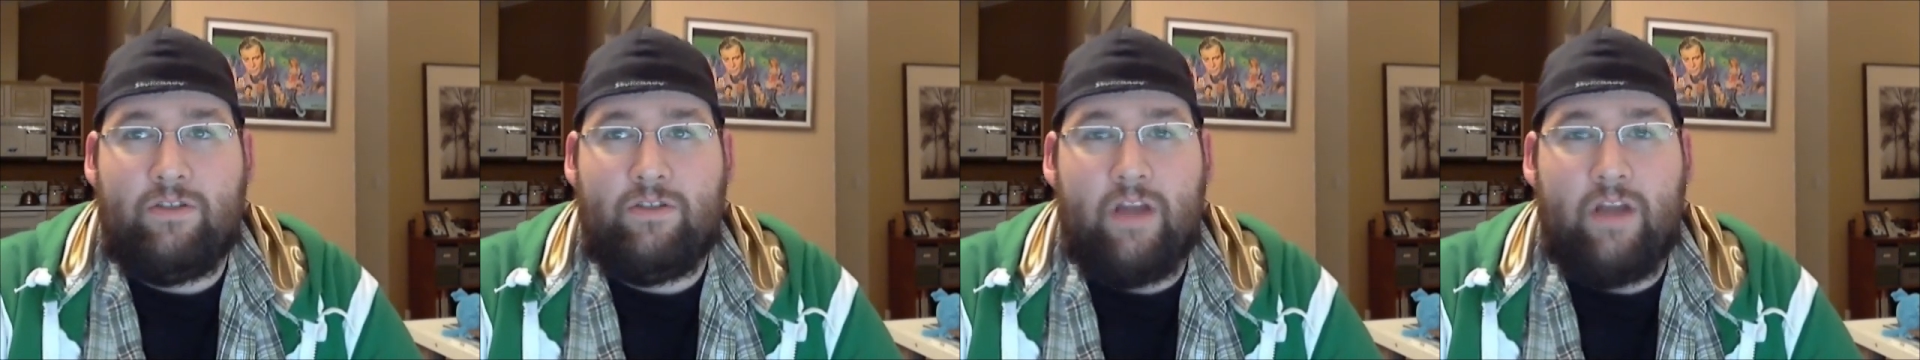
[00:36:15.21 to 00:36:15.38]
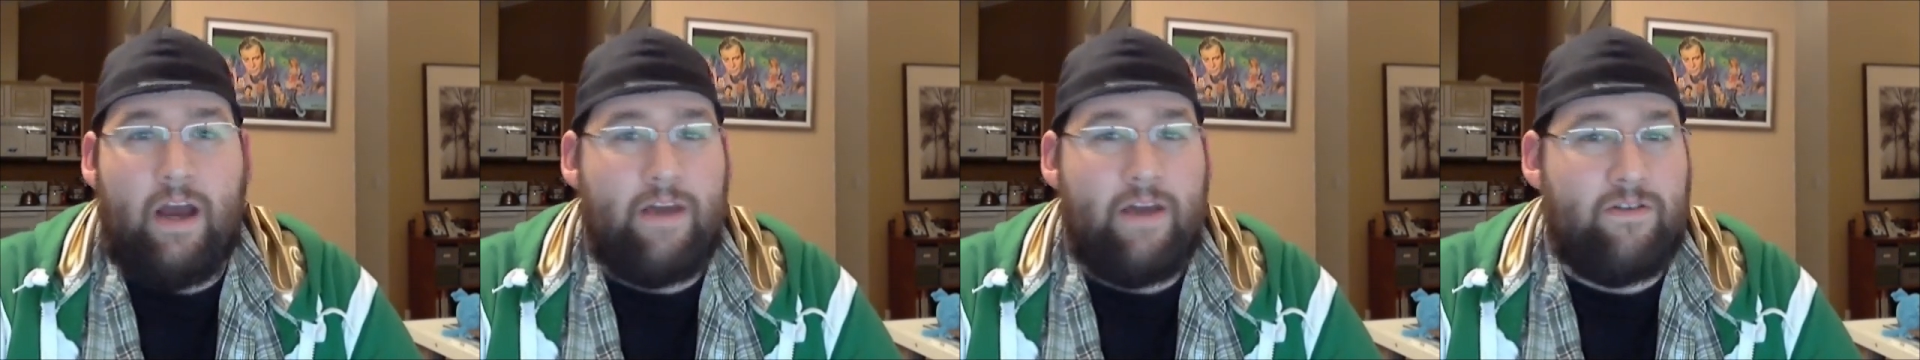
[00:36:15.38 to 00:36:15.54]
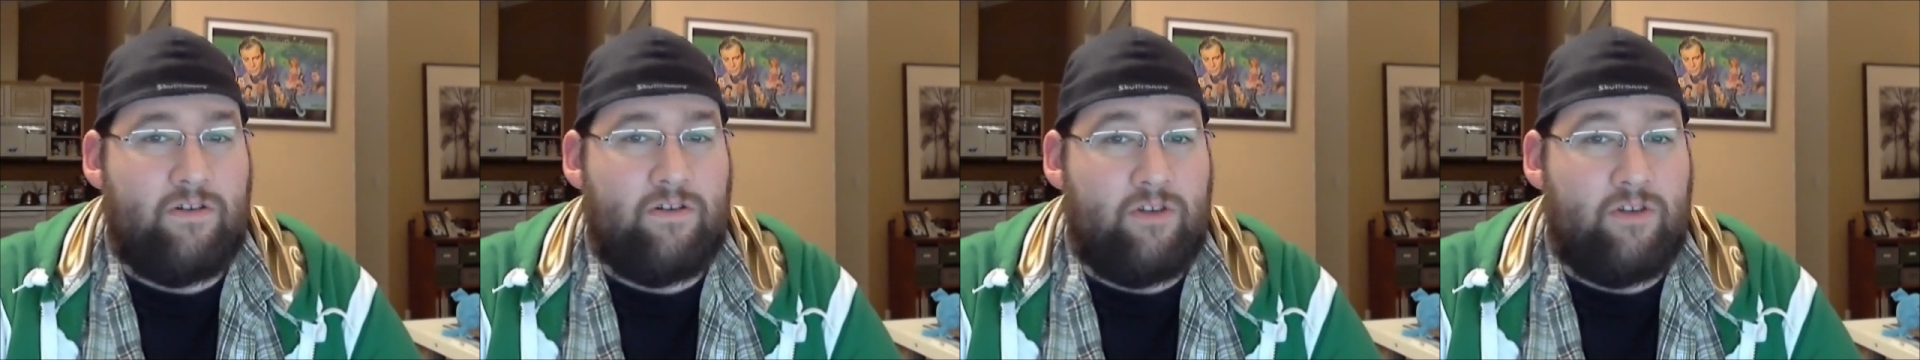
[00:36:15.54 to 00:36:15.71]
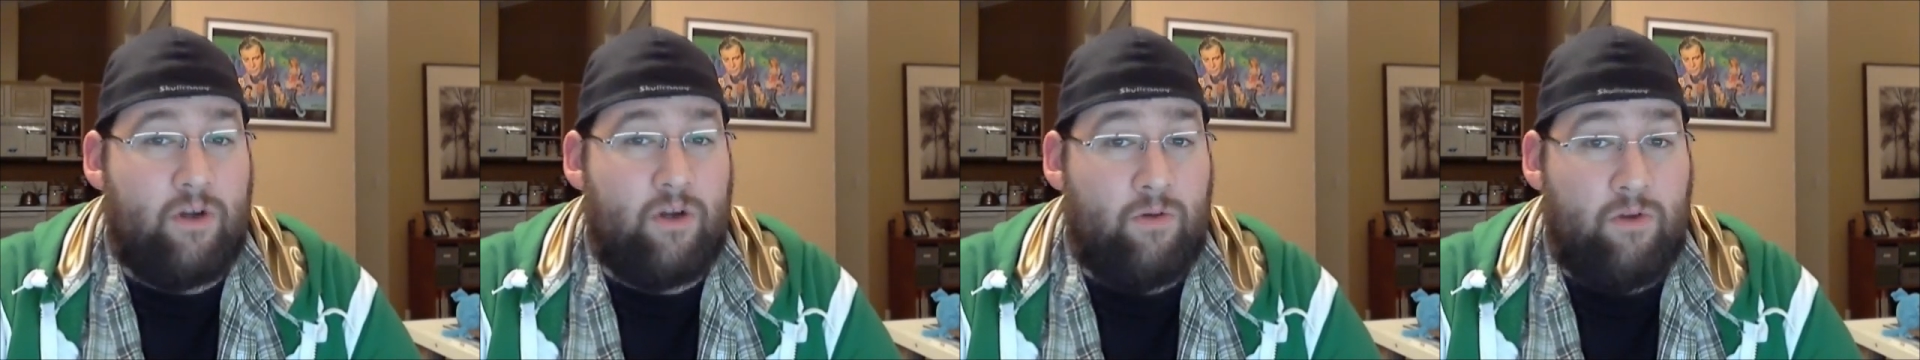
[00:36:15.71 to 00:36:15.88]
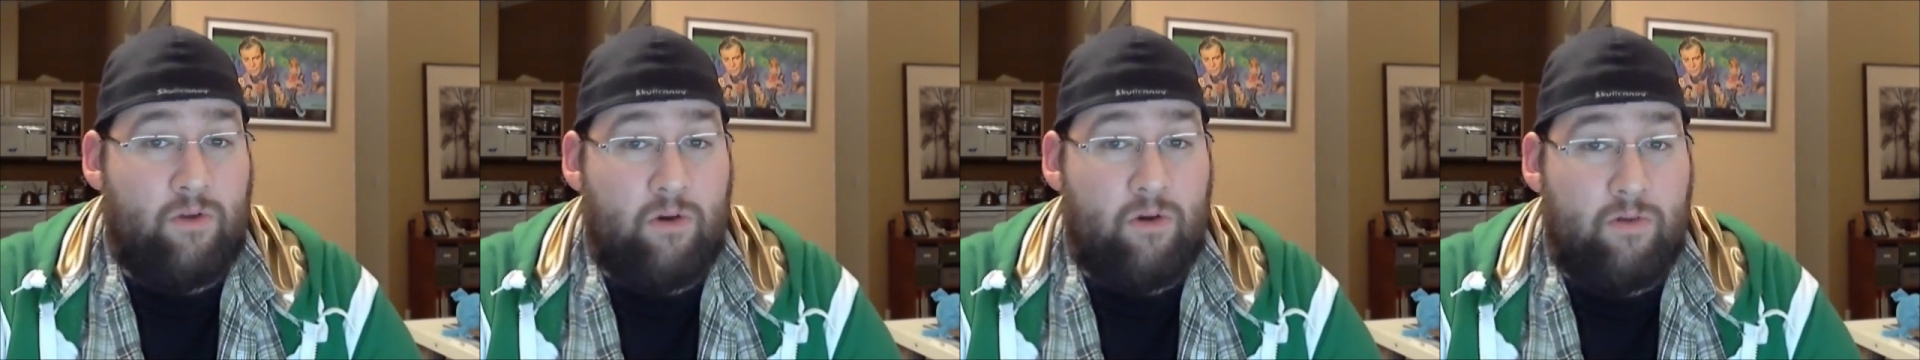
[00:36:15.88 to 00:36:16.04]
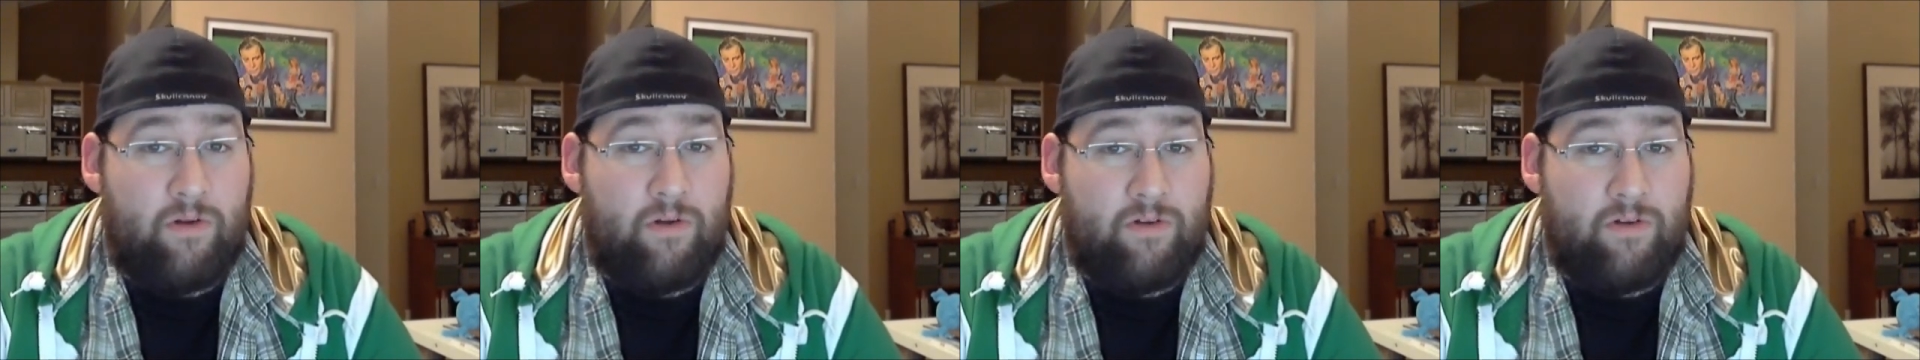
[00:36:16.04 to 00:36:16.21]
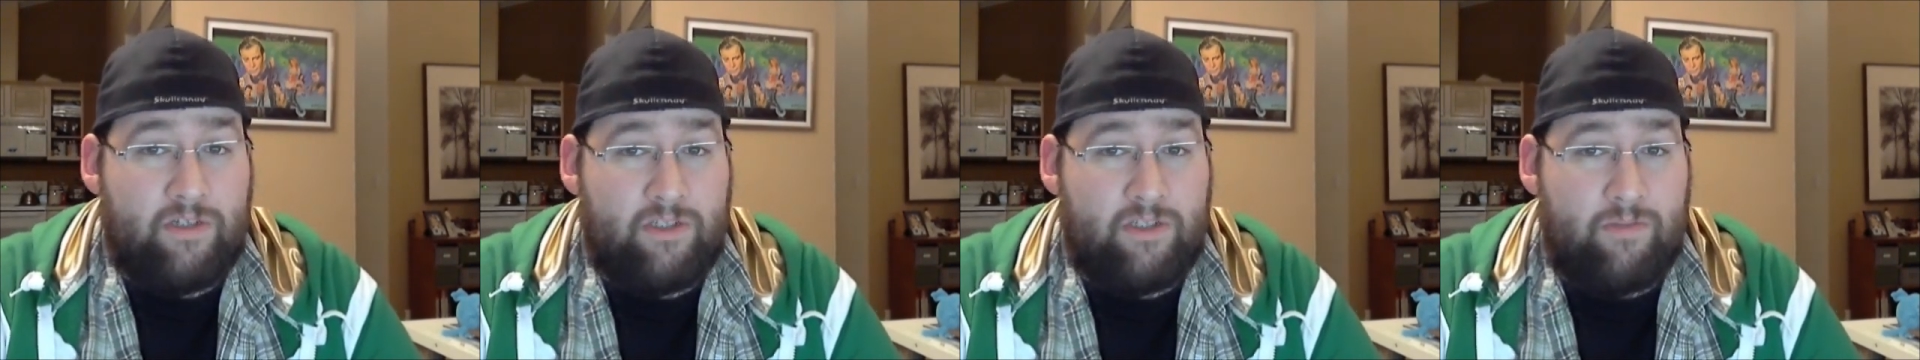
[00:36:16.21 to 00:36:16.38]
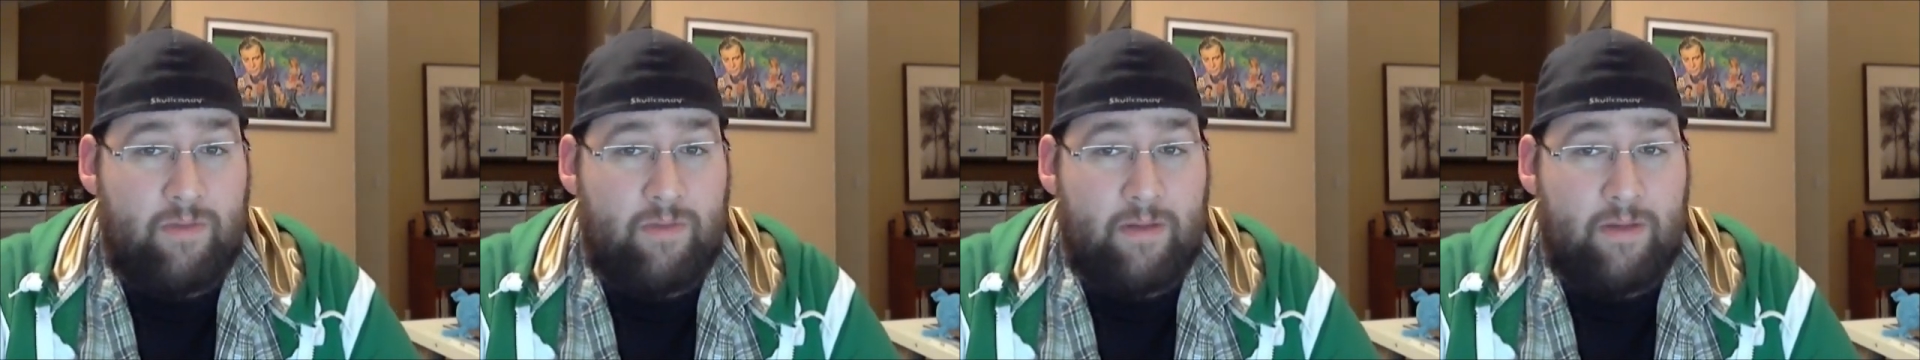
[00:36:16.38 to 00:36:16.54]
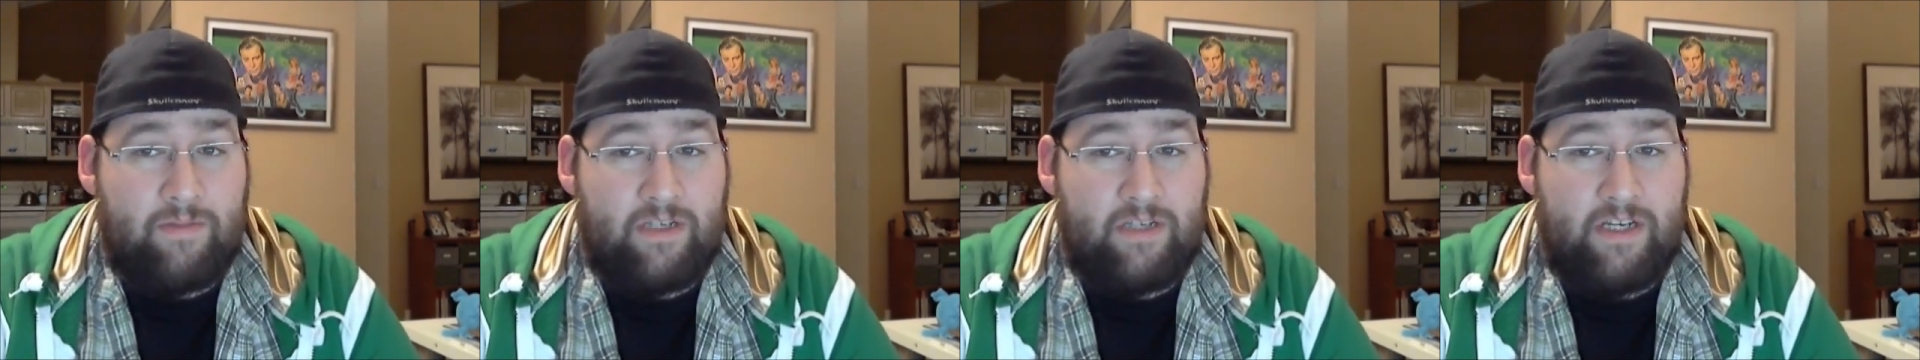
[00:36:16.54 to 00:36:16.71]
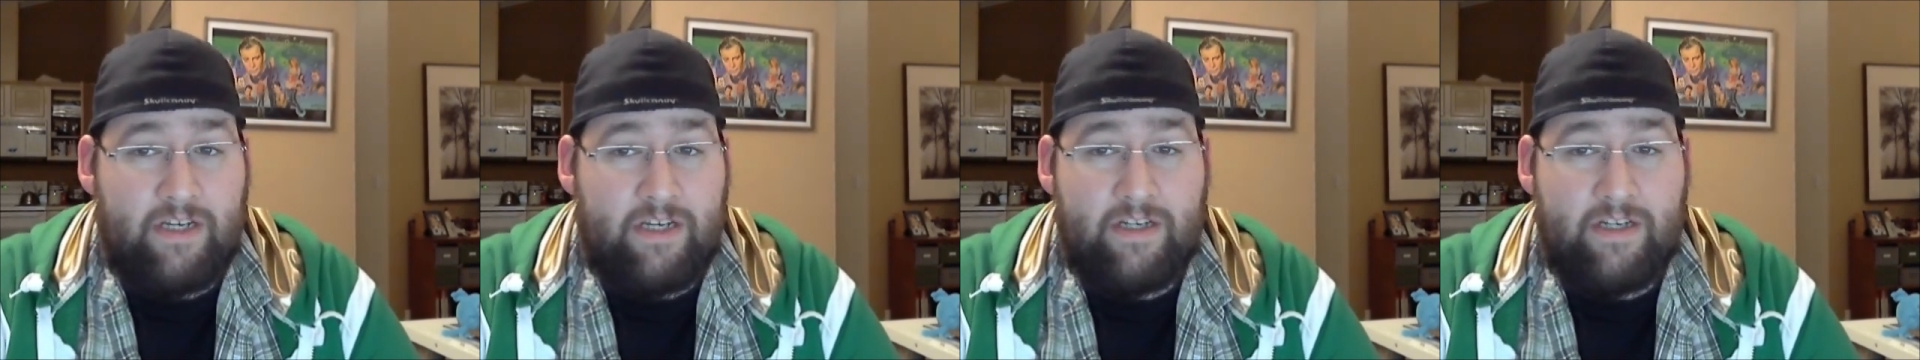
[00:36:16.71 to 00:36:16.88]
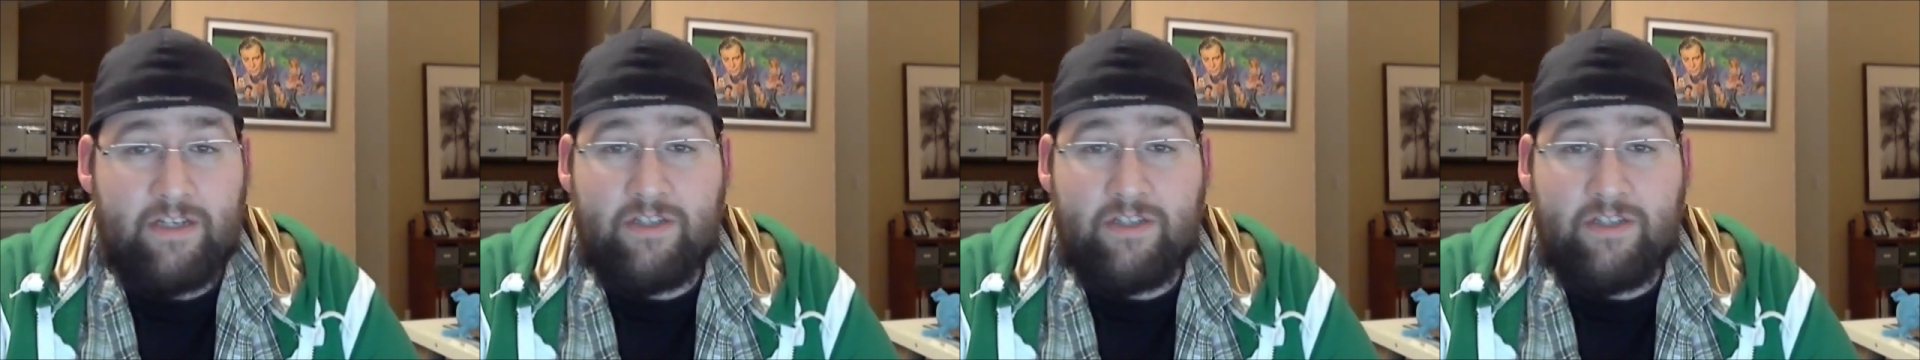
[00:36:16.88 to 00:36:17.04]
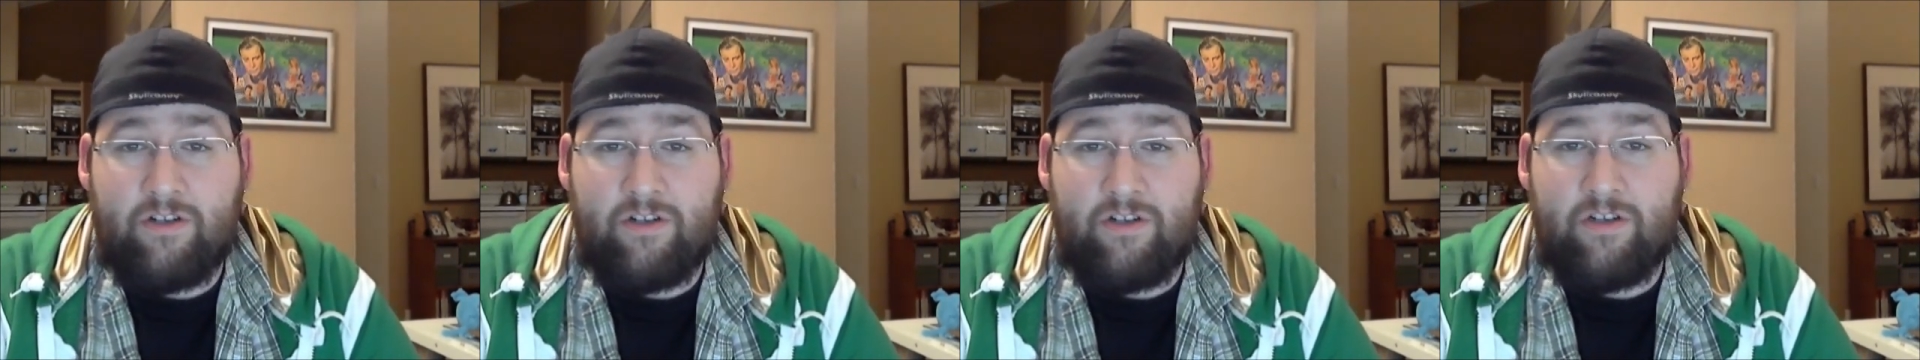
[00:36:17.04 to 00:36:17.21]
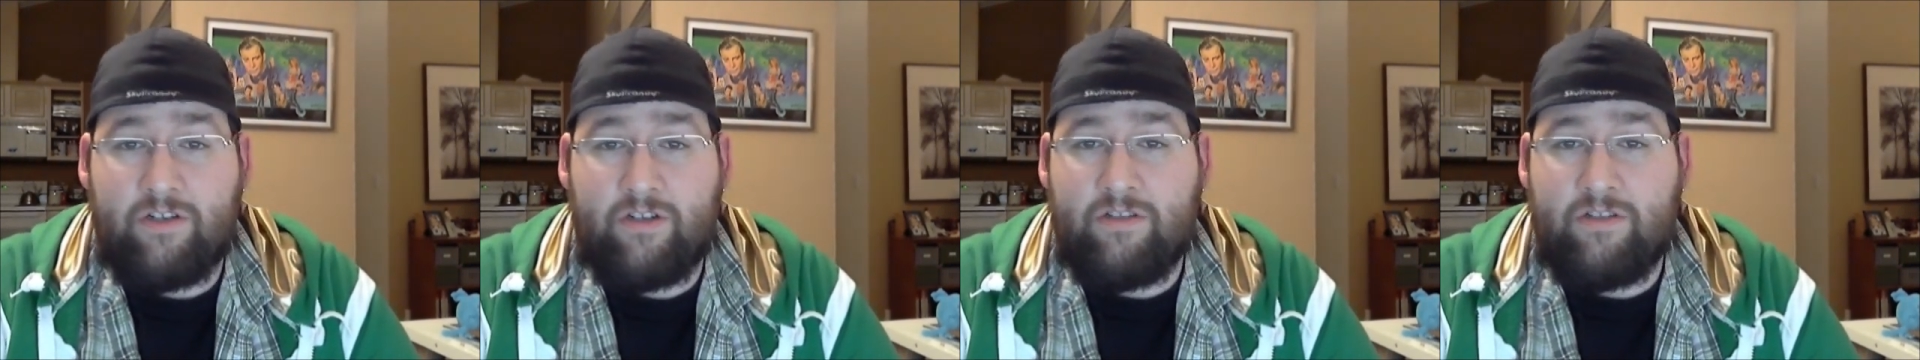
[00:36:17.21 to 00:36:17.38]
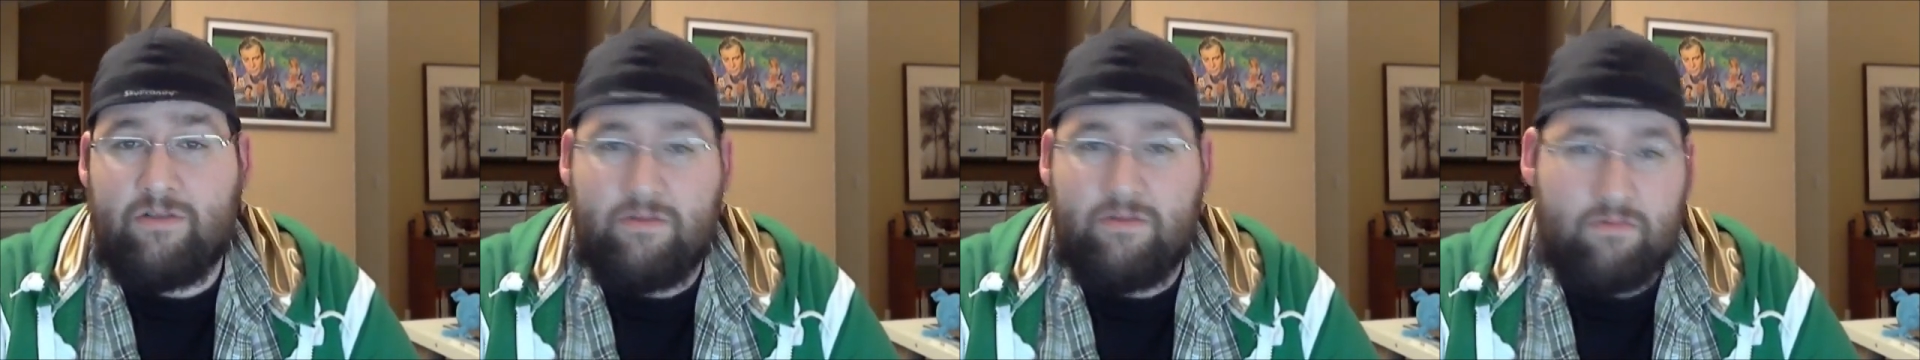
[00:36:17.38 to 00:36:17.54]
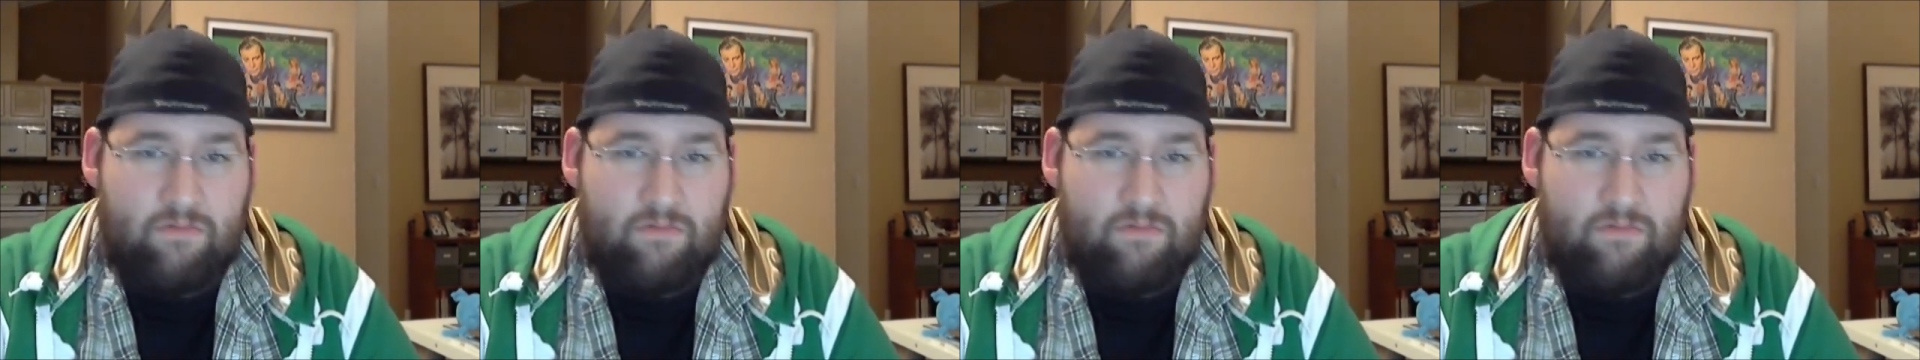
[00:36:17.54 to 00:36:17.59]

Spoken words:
either don't know what Crystal Pepsi is or